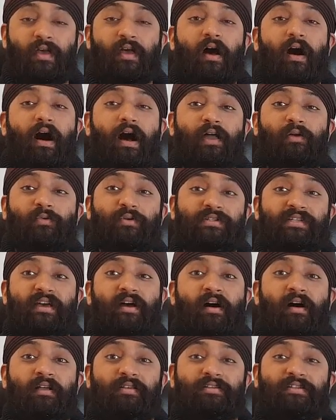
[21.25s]
I want to
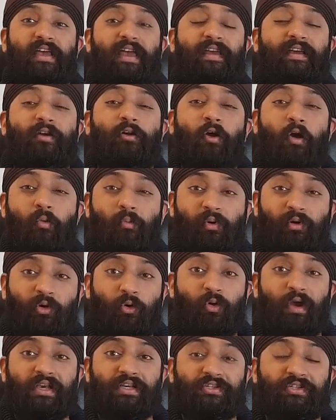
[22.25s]
answer a common
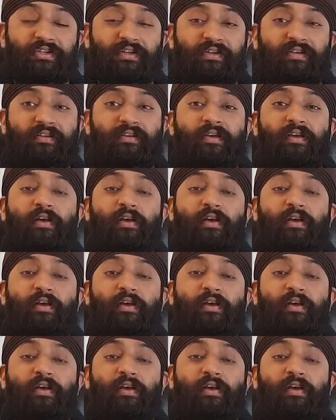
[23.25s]
question